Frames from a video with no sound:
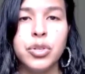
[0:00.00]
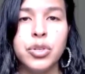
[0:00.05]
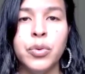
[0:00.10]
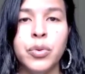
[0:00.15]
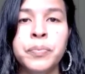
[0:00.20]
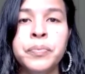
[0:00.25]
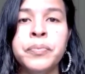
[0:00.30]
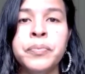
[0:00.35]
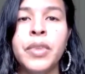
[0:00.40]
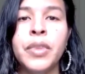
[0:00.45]

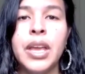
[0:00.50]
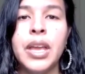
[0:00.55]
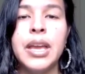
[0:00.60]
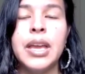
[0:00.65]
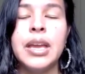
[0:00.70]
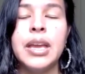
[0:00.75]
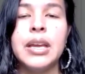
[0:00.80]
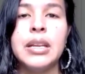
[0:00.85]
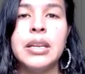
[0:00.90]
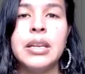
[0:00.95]
to
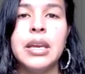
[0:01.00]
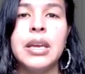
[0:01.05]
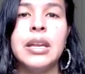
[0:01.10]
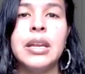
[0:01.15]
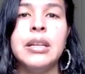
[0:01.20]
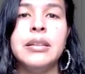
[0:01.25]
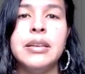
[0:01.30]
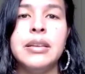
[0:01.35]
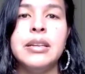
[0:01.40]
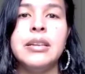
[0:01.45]
and in
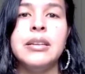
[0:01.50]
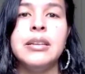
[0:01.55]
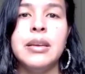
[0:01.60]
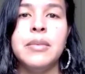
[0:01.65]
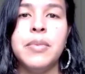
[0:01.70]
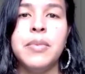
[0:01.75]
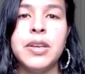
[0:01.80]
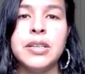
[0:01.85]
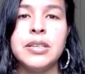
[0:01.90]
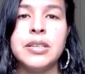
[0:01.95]
a
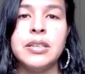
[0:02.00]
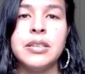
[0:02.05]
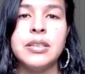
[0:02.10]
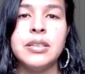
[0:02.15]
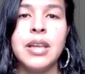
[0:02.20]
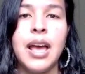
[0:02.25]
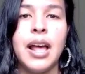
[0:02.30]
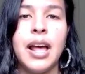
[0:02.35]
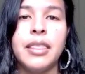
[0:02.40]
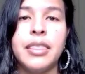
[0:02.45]
day-to-day
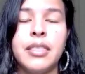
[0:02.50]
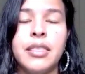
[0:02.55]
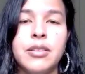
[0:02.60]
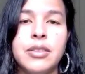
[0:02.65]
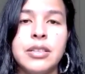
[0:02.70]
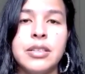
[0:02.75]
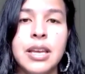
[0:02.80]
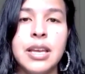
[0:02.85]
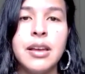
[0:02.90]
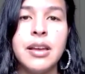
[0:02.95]
basis at the
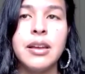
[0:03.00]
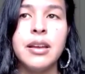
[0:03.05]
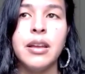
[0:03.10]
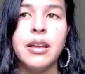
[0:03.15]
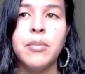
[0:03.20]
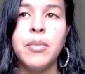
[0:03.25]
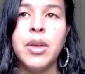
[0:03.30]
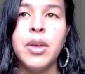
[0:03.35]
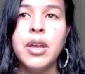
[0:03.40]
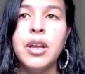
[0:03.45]

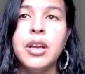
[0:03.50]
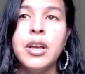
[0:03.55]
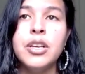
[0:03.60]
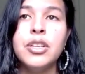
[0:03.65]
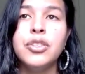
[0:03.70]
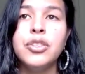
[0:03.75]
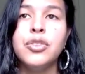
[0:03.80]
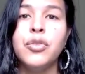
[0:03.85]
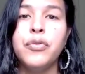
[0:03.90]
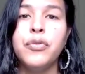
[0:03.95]
time.
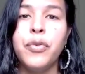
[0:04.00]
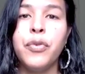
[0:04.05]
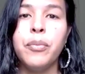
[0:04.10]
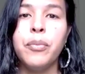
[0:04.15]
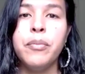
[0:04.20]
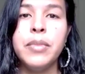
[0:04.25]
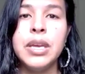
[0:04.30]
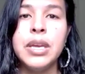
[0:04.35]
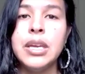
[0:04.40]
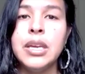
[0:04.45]
So
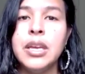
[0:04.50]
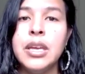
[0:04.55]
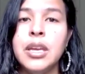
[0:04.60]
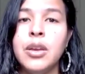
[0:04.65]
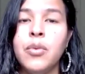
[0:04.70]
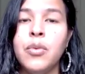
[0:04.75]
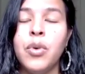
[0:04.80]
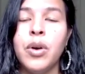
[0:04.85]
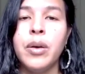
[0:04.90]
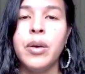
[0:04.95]
for
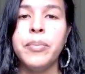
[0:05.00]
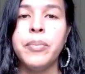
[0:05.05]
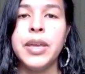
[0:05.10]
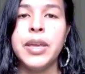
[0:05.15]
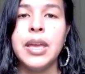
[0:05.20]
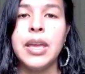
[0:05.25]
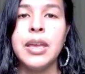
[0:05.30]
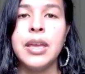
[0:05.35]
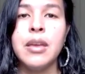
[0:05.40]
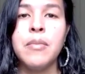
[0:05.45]
me, what
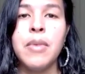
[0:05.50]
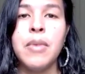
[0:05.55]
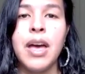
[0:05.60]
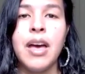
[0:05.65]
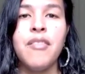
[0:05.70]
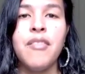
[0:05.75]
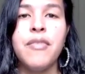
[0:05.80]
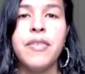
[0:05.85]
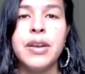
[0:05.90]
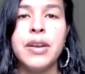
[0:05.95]
became
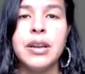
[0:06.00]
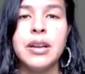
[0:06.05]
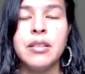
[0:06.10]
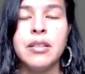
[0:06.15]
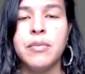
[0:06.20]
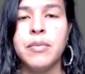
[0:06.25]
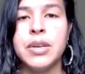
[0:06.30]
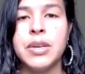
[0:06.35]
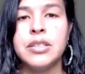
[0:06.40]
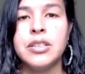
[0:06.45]
evident
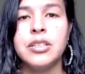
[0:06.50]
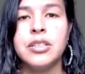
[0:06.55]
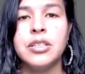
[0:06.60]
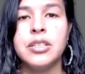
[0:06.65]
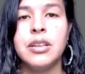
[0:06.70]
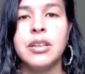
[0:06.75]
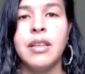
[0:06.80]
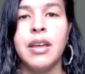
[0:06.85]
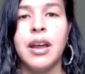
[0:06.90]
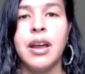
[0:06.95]
in the
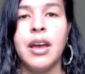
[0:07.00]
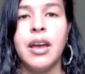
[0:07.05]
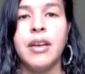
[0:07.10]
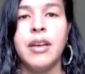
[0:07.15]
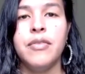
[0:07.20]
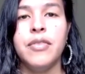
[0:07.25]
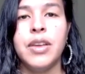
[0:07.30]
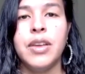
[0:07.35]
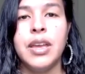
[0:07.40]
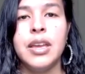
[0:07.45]
message that
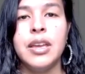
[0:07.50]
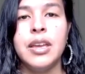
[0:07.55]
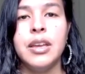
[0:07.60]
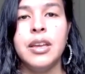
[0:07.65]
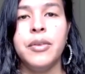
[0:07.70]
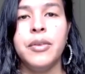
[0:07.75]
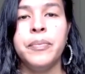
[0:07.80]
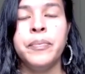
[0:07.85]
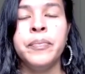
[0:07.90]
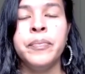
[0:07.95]
I've
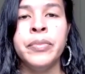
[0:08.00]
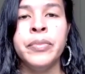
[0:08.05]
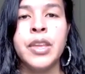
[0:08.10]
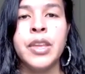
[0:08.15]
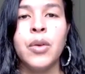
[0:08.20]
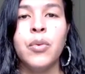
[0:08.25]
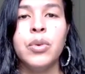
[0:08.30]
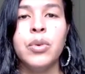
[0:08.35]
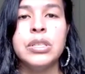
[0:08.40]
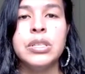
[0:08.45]
gained
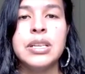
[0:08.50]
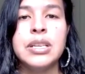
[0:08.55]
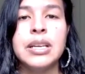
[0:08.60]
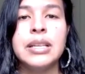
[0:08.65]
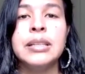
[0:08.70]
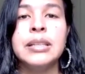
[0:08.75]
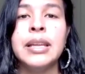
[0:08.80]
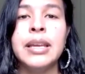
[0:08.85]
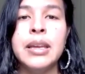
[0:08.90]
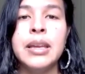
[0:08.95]
was
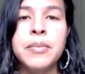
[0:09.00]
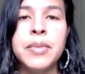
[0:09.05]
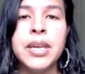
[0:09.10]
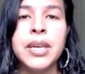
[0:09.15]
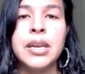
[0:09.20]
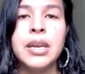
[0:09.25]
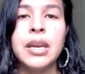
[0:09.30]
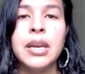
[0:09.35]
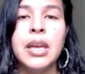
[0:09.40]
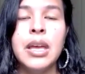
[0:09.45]

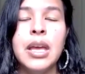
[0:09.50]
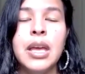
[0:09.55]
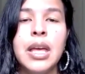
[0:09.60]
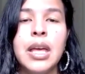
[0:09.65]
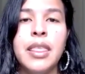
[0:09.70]
claiming